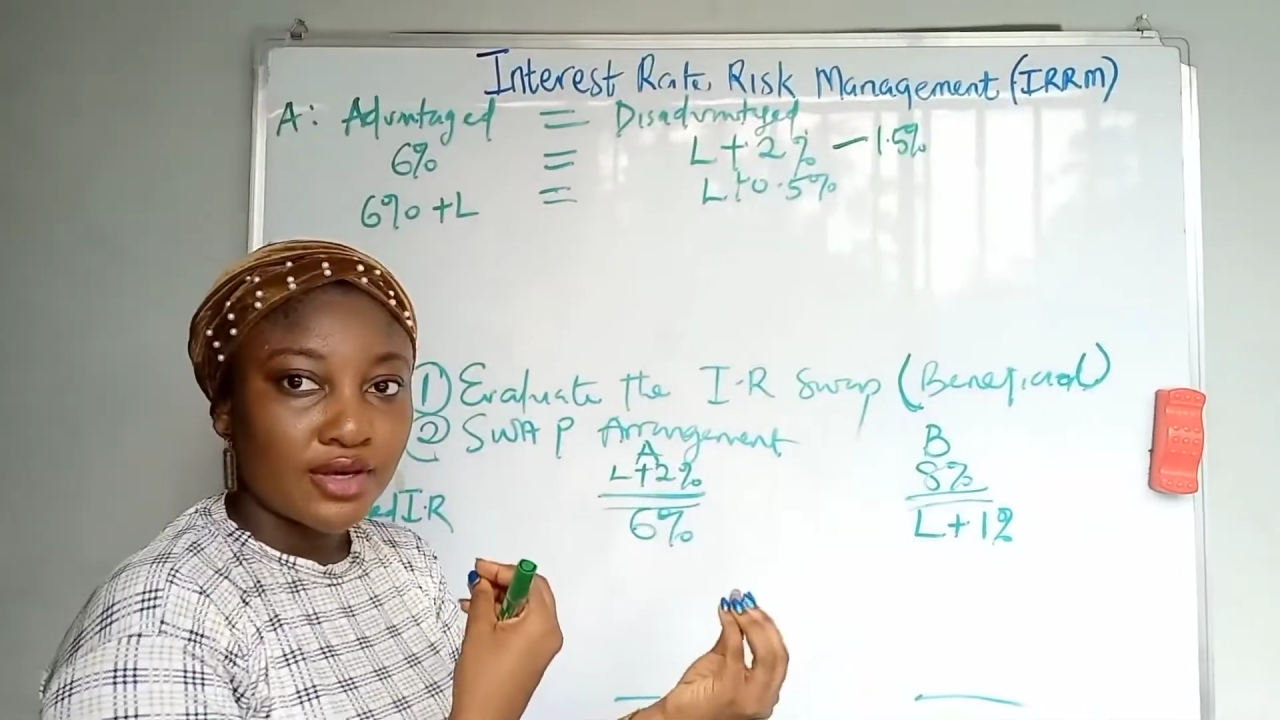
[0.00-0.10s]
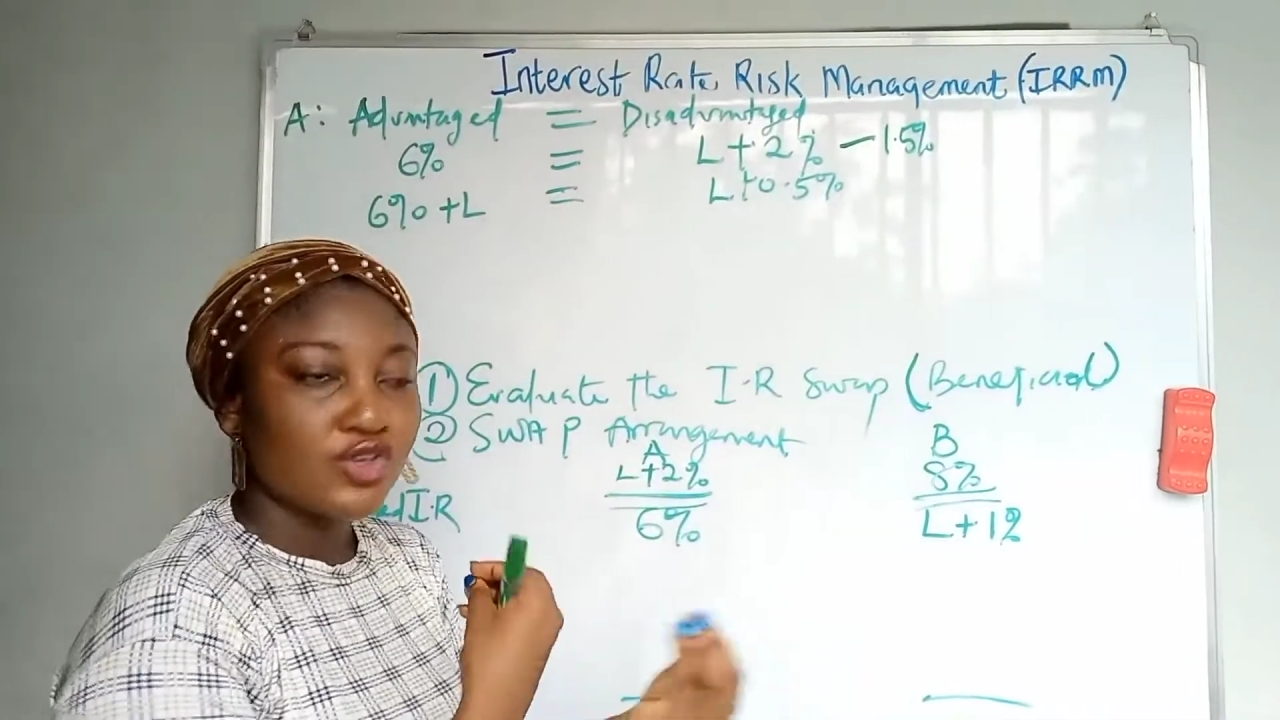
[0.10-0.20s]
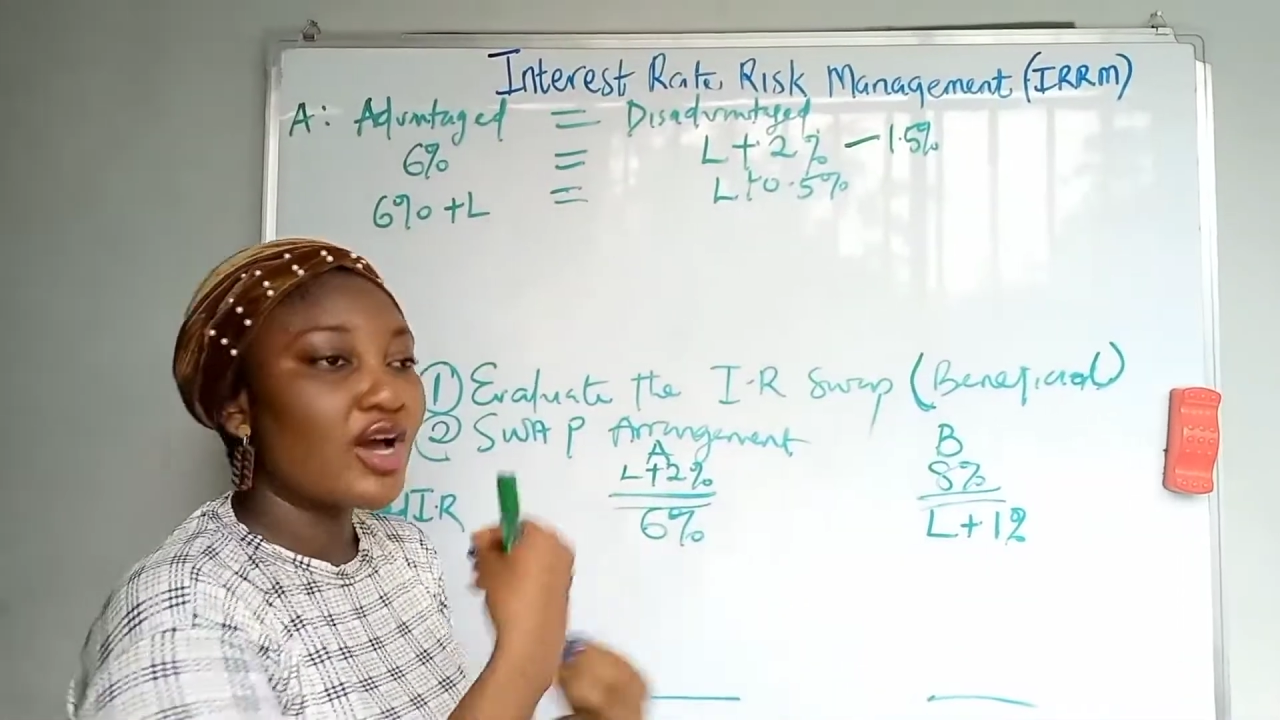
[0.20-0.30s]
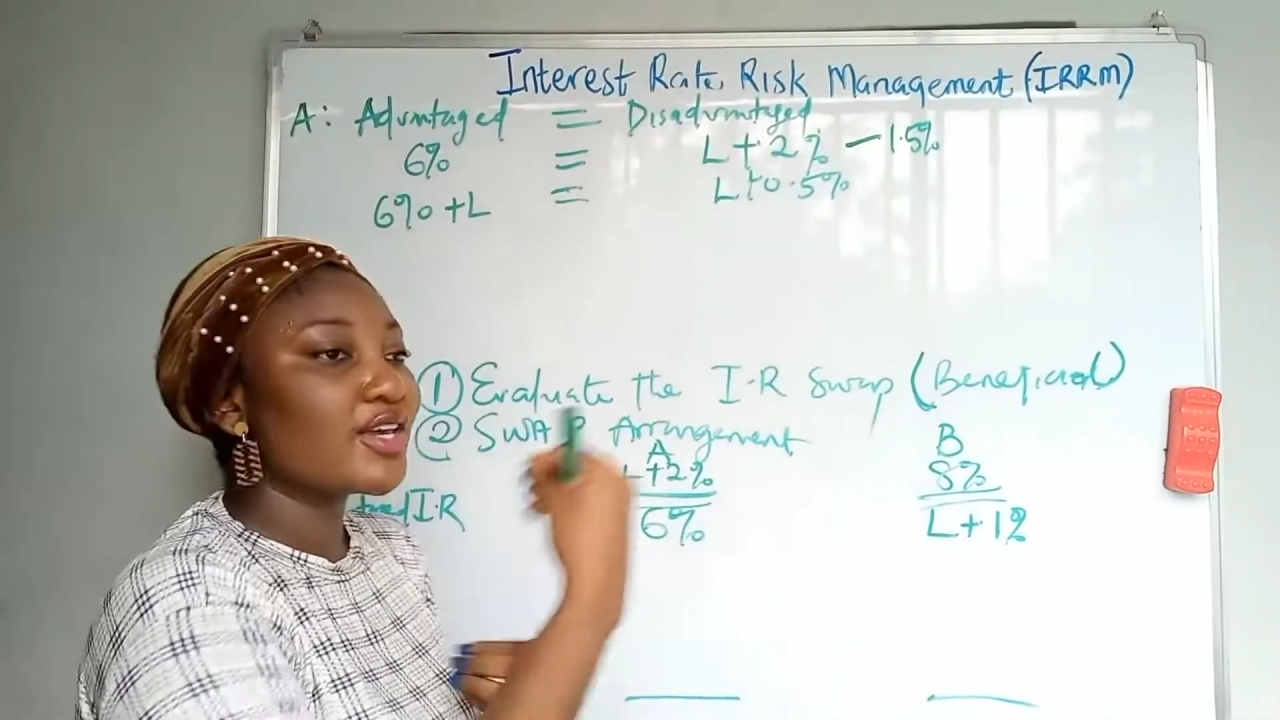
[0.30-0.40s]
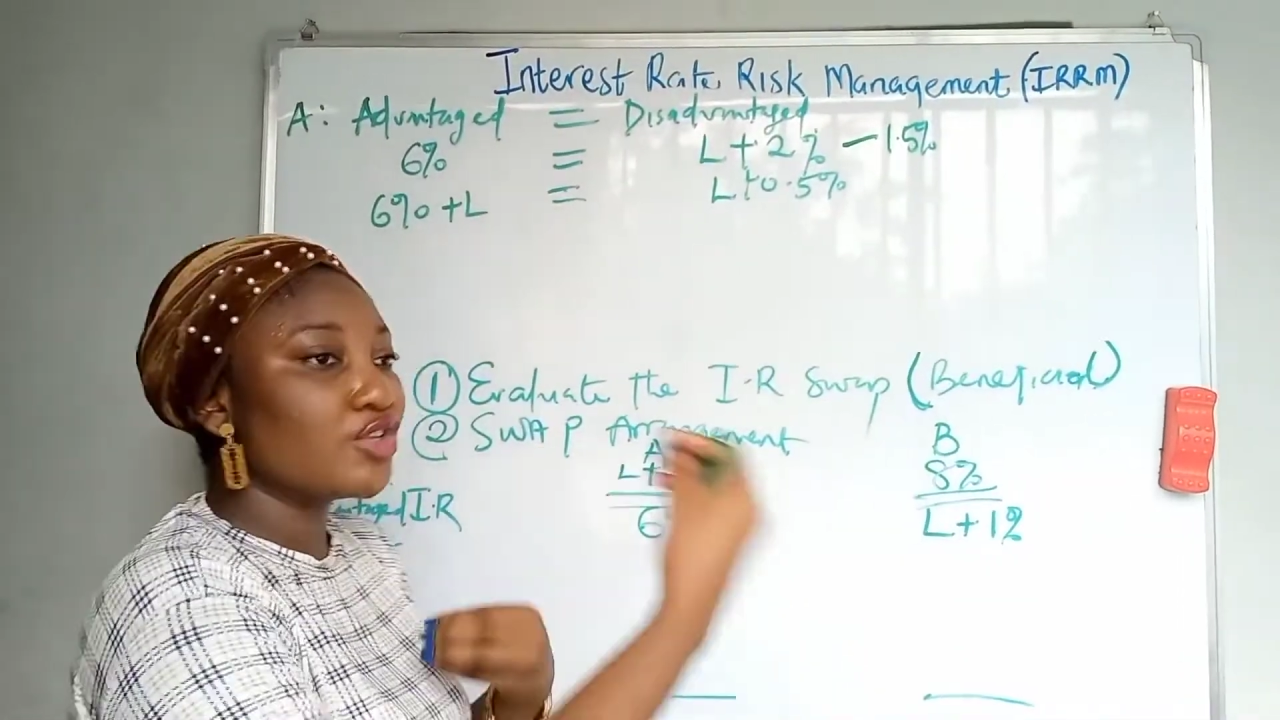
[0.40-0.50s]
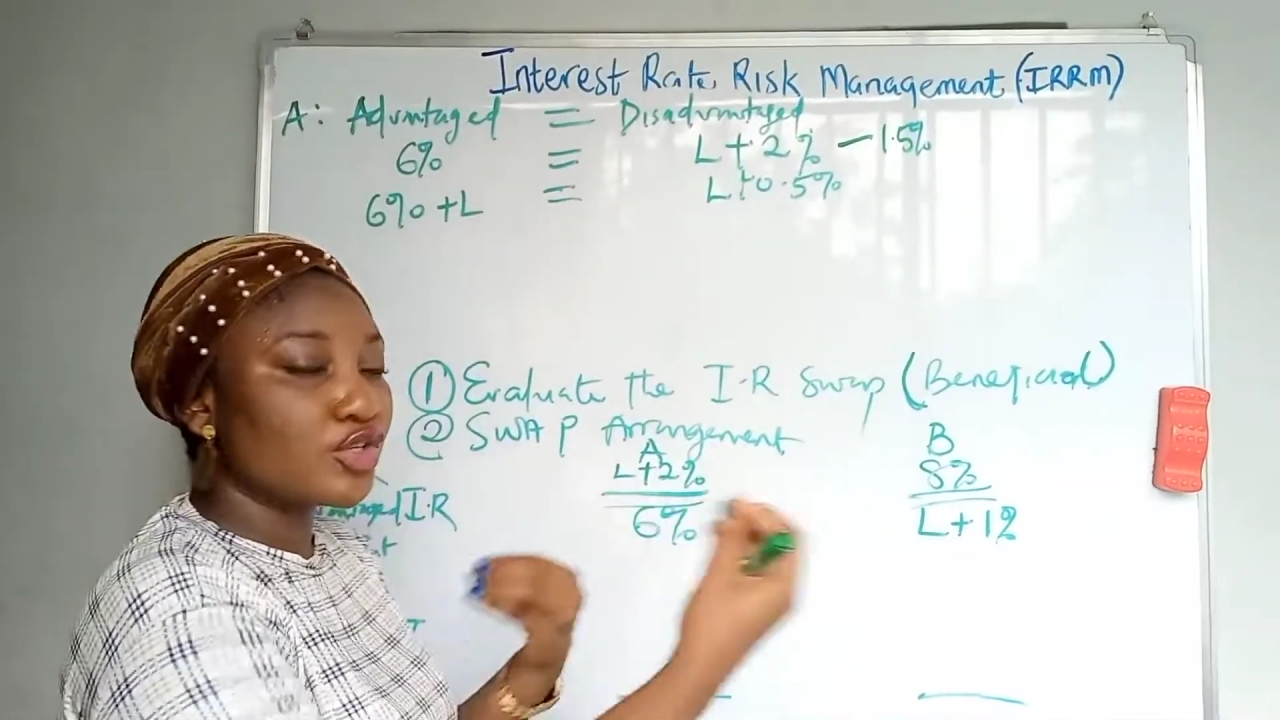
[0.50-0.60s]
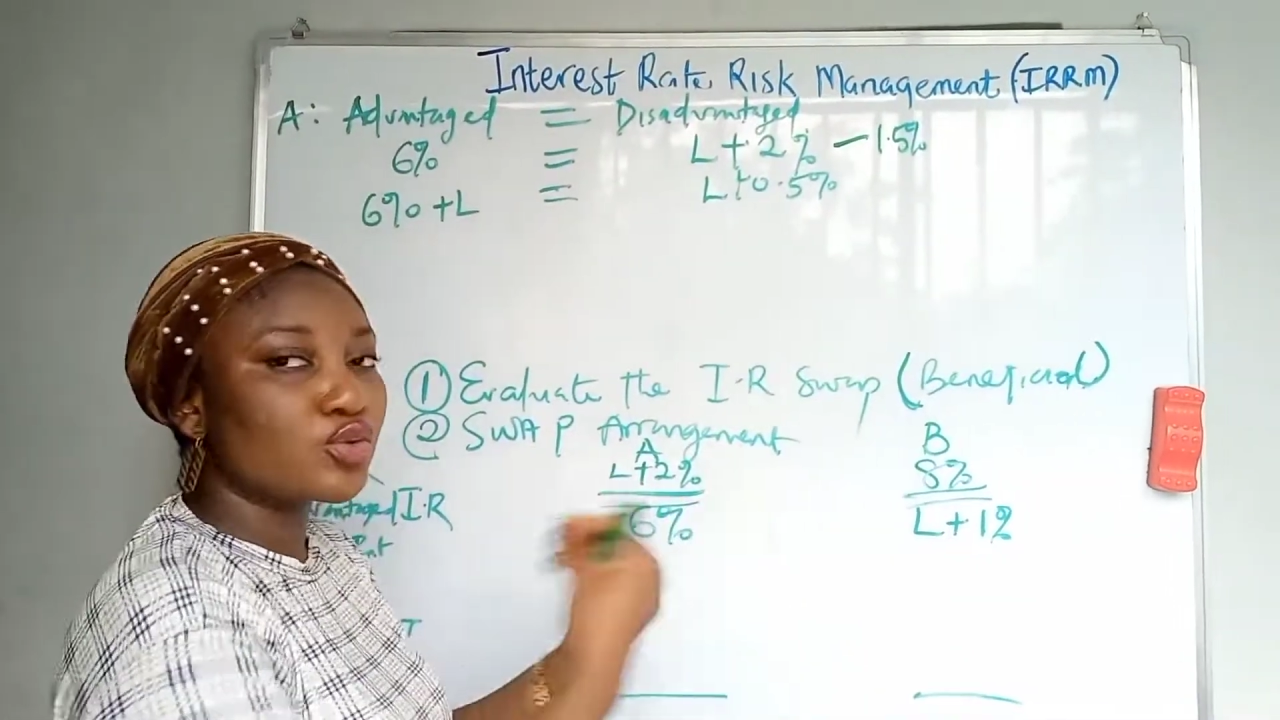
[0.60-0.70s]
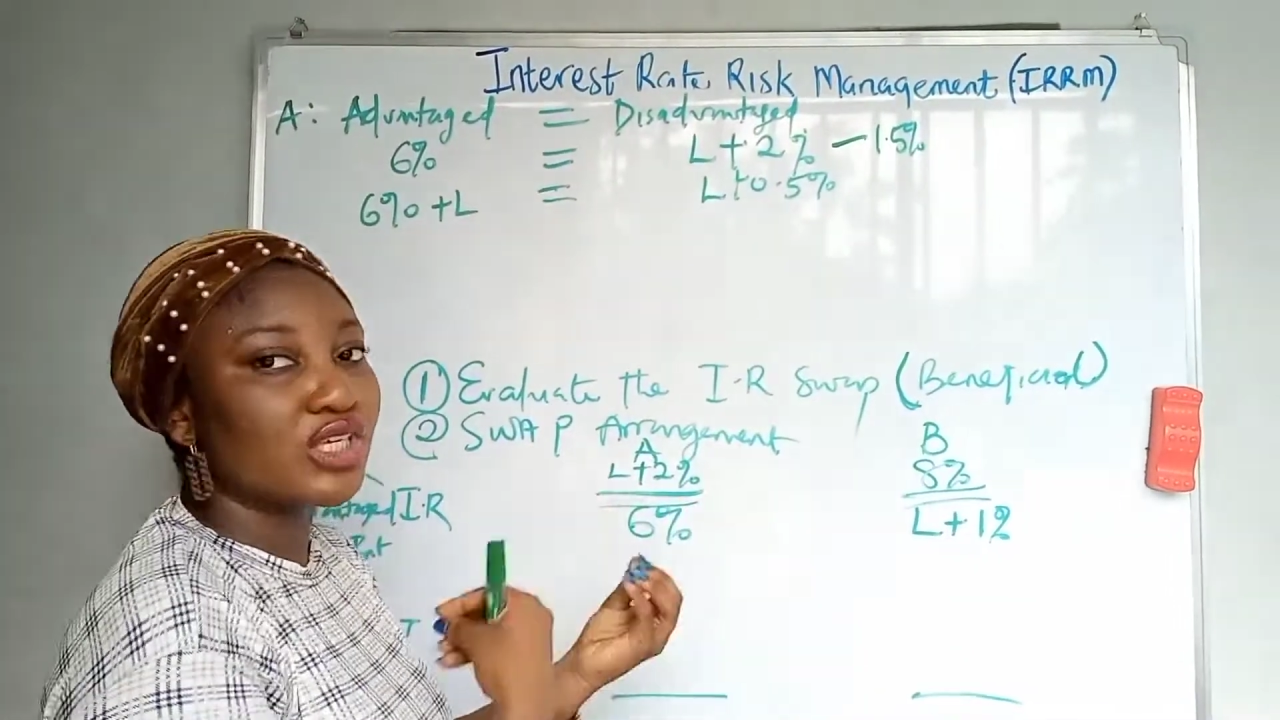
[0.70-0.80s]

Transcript: you need to